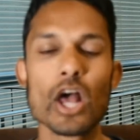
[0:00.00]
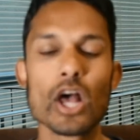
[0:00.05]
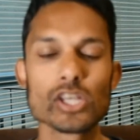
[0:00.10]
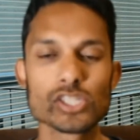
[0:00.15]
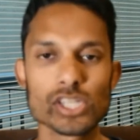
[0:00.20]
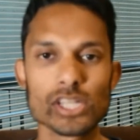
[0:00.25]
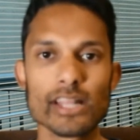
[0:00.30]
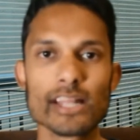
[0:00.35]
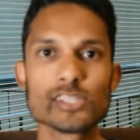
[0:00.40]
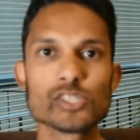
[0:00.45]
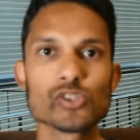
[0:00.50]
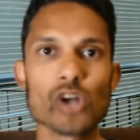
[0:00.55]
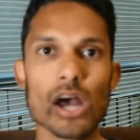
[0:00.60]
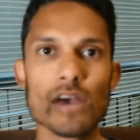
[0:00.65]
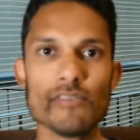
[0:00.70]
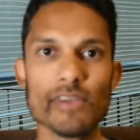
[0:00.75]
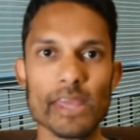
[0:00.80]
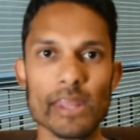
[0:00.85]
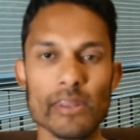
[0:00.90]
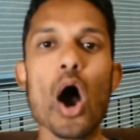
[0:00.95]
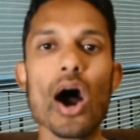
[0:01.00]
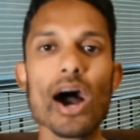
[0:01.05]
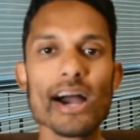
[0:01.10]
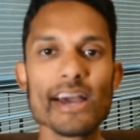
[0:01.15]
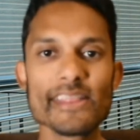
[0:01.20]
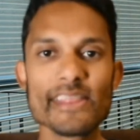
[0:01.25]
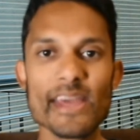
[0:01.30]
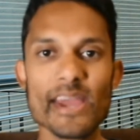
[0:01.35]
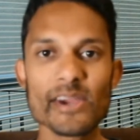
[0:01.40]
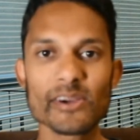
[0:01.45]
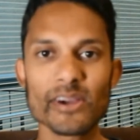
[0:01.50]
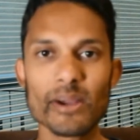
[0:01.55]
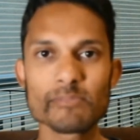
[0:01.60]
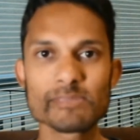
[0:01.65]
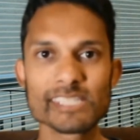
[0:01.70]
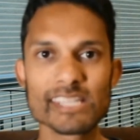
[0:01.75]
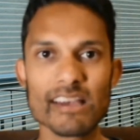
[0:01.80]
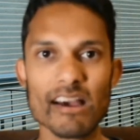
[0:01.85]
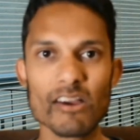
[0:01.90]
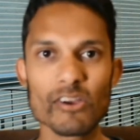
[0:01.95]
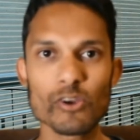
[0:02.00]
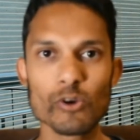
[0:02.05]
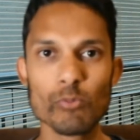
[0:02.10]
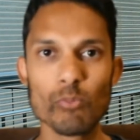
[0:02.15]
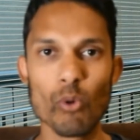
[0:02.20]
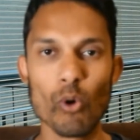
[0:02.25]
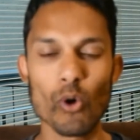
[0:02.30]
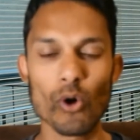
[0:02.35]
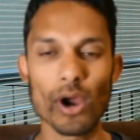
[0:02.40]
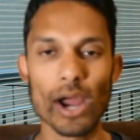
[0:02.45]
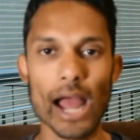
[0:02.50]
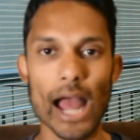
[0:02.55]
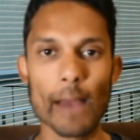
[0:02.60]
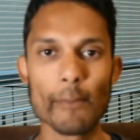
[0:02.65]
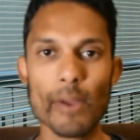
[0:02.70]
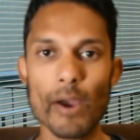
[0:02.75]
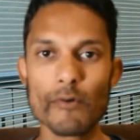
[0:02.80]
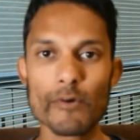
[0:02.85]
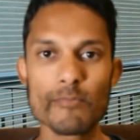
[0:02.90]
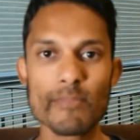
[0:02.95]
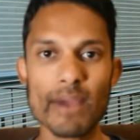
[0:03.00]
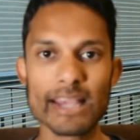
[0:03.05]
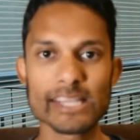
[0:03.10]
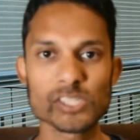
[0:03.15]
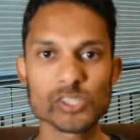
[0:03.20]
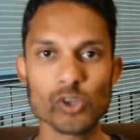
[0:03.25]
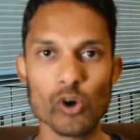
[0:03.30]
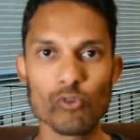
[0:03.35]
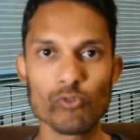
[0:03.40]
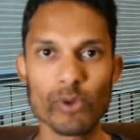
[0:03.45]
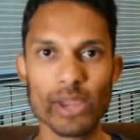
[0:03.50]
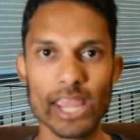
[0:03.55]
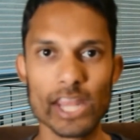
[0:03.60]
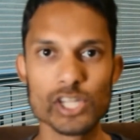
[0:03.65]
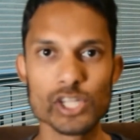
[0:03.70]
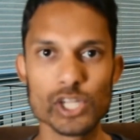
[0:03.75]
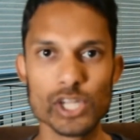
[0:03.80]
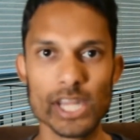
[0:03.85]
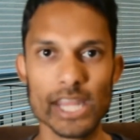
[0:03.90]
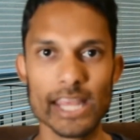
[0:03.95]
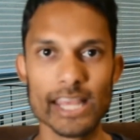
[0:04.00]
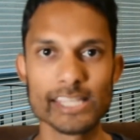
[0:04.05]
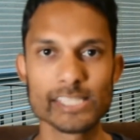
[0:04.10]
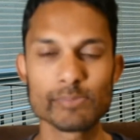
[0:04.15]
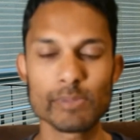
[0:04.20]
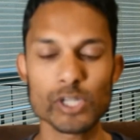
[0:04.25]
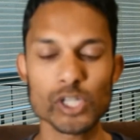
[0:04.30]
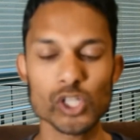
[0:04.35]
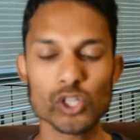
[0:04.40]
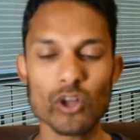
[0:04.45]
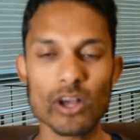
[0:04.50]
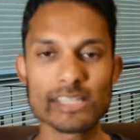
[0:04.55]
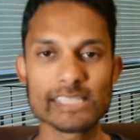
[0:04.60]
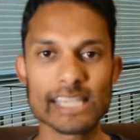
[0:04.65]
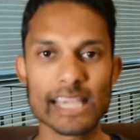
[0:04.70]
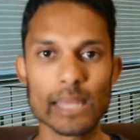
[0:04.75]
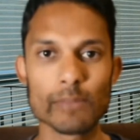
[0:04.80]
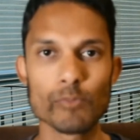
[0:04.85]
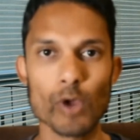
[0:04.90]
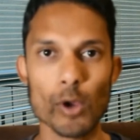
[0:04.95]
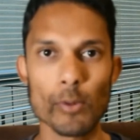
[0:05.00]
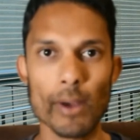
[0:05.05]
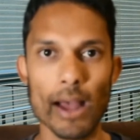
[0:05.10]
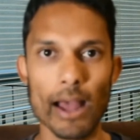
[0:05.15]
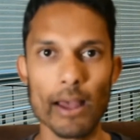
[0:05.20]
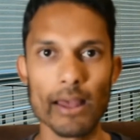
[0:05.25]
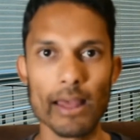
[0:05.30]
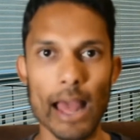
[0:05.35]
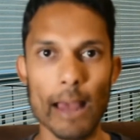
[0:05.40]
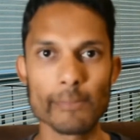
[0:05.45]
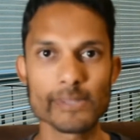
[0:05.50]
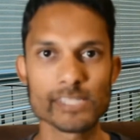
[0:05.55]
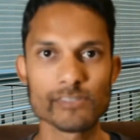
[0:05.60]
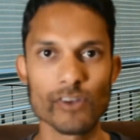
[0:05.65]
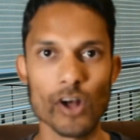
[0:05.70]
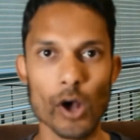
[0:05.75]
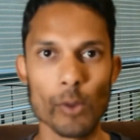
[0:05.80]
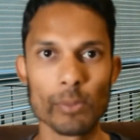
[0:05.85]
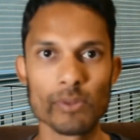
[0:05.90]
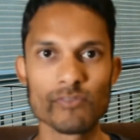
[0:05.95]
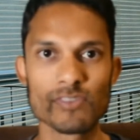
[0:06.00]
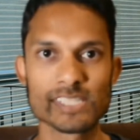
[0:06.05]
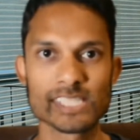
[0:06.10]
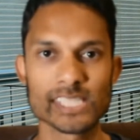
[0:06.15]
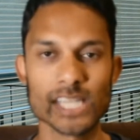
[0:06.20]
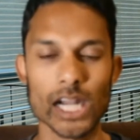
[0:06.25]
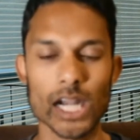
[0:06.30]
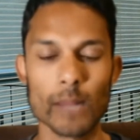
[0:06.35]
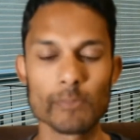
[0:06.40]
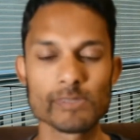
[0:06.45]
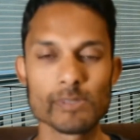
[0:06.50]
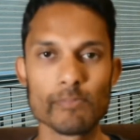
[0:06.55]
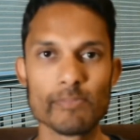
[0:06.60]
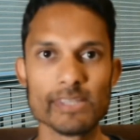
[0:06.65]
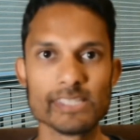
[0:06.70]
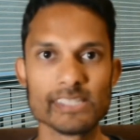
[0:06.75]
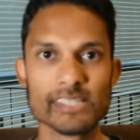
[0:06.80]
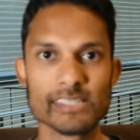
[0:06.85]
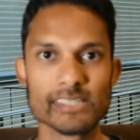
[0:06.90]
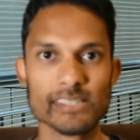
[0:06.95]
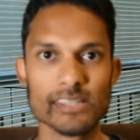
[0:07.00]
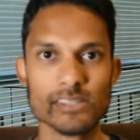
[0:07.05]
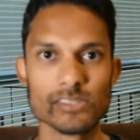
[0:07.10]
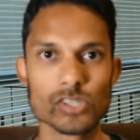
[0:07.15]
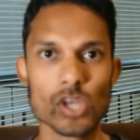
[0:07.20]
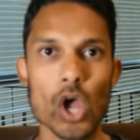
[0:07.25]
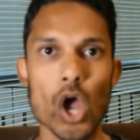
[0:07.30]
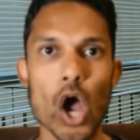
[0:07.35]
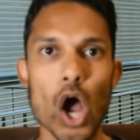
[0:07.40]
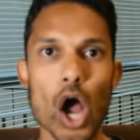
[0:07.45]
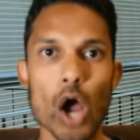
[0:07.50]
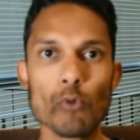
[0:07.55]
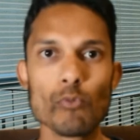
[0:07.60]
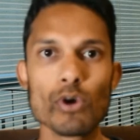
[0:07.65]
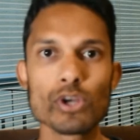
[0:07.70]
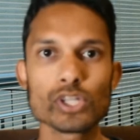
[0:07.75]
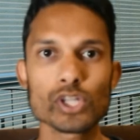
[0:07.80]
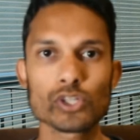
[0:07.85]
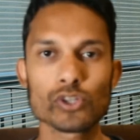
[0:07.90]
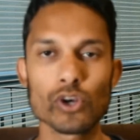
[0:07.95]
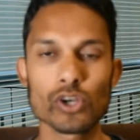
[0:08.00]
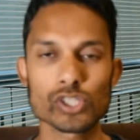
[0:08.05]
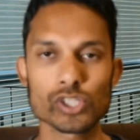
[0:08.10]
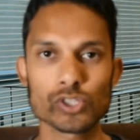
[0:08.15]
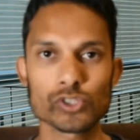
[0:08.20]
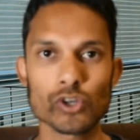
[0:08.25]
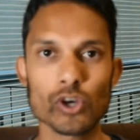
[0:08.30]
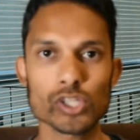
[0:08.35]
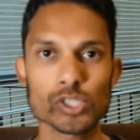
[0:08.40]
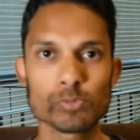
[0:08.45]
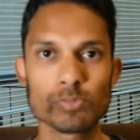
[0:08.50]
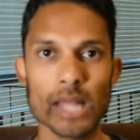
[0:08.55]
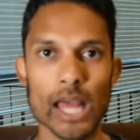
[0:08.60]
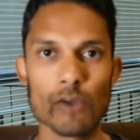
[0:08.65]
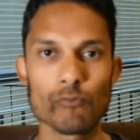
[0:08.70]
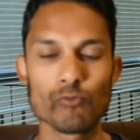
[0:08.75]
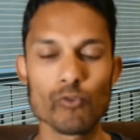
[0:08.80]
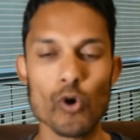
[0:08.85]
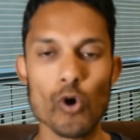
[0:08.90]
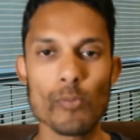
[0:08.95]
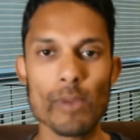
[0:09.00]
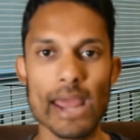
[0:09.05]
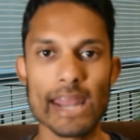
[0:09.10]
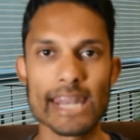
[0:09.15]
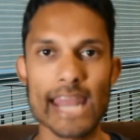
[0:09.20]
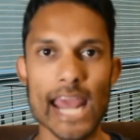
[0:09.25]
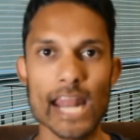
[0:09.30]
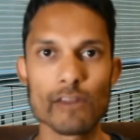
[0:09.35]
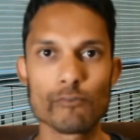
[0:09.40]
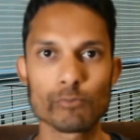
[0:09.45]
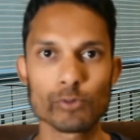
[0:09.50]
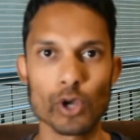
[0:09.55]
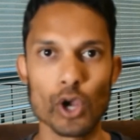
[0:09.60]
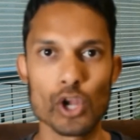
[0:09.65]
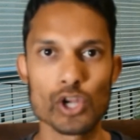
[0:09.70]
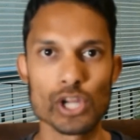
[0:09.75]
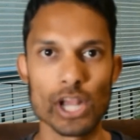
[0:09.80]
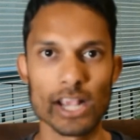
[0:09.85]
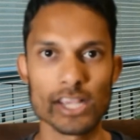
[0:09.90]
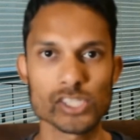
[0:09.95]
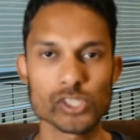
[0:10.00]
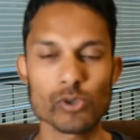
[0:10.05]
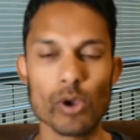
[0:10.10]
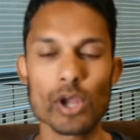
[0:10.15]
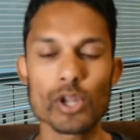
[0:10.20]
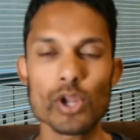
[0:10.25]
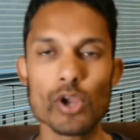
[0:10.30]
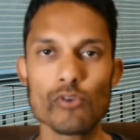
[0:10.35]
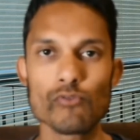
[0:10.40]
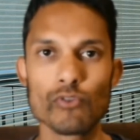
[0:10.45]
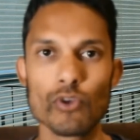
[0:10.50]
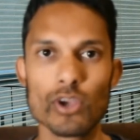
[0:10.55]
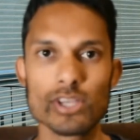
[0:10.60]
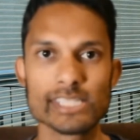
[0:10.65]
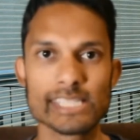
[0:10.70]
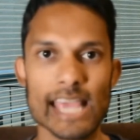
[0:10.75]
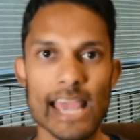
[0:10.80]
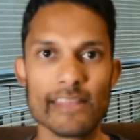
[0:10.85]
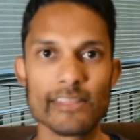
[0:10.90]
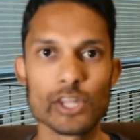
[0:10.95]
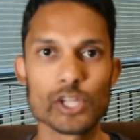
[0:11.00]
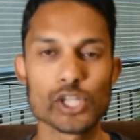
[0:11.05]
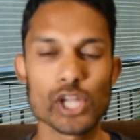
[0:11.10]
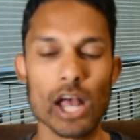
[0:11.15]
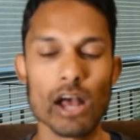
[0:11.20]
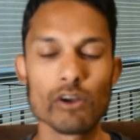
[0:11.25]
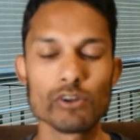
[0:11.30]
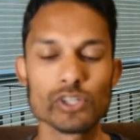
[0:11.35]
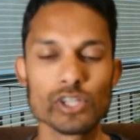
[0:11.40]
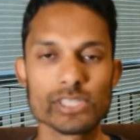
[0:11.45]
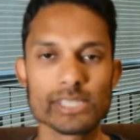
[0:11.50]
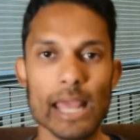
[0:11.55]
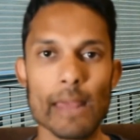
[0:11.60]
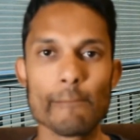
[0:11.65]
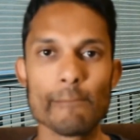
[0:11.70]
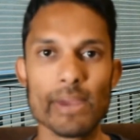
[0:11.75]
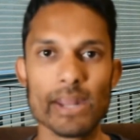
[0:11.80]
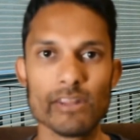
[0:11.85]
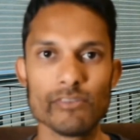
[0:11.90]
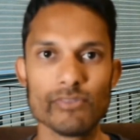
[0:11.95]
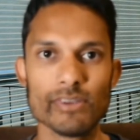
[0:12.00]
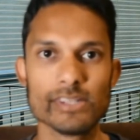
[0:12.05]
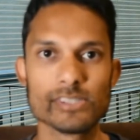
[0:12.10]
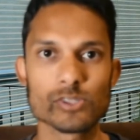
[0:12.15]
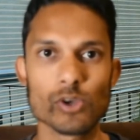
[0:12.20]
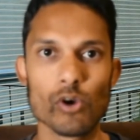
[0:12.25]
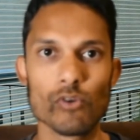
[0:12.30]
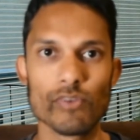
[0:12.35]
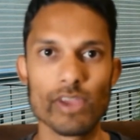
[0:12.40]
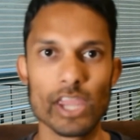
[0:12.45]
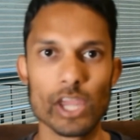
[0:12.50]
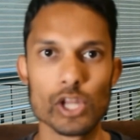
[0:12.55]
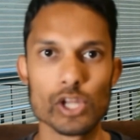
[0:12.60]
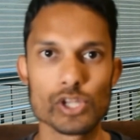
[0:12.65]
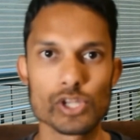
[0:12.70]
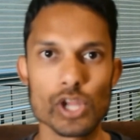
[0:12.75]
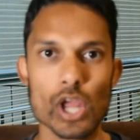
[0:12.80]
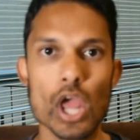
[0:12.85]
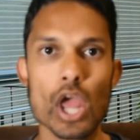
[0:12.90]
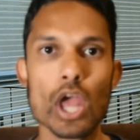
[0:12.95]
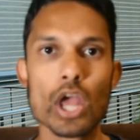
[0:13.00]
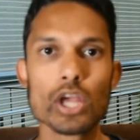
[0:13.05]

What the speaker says: So let's dive in. Hi there, I'm Sahil Bora, a Melbourne-based software engineer specializing in mobile app development for startups and businesses. I worked across cross-platform and native projects, so I know firsthand the challenges and benefits of each.